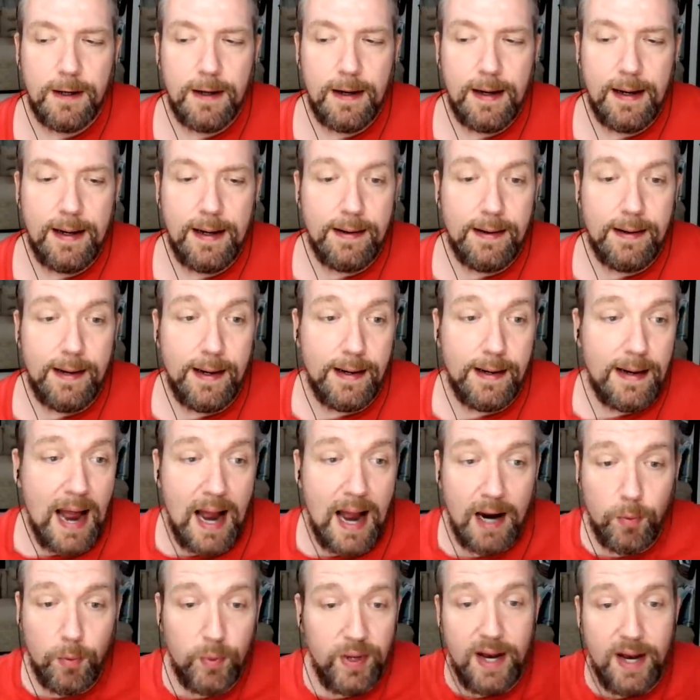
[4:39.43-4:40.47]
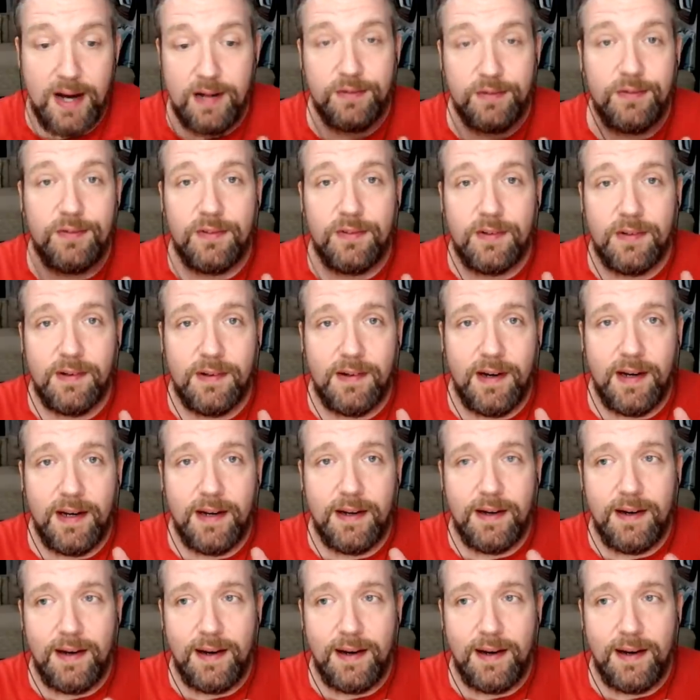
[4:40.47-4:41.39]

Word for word: and, and acquiesce and,